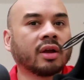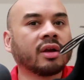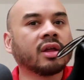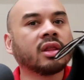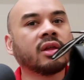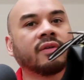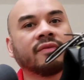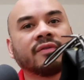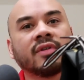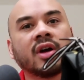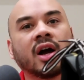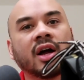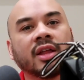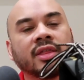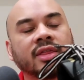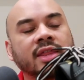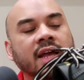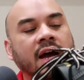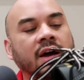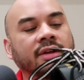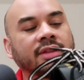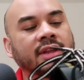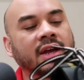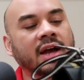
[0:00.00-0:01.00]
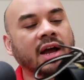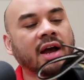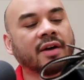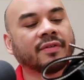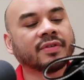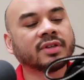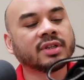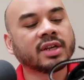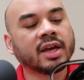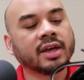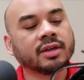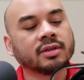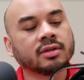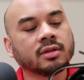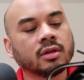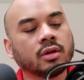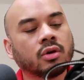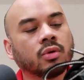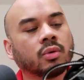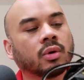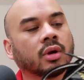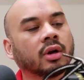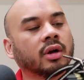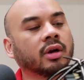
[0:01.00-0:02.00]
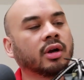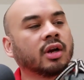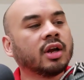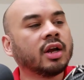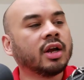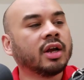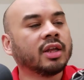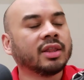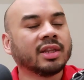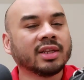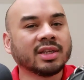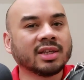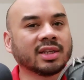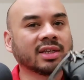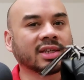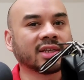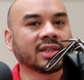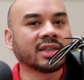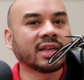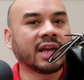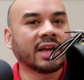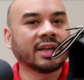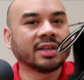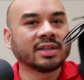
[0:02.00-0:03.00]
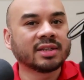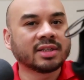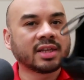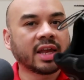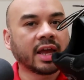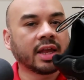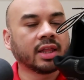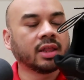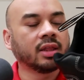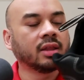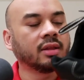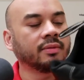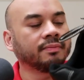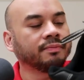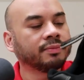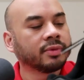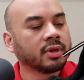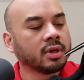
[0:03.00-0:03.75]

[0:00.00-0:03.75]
I could have gone down a half size lower. This is a size 10.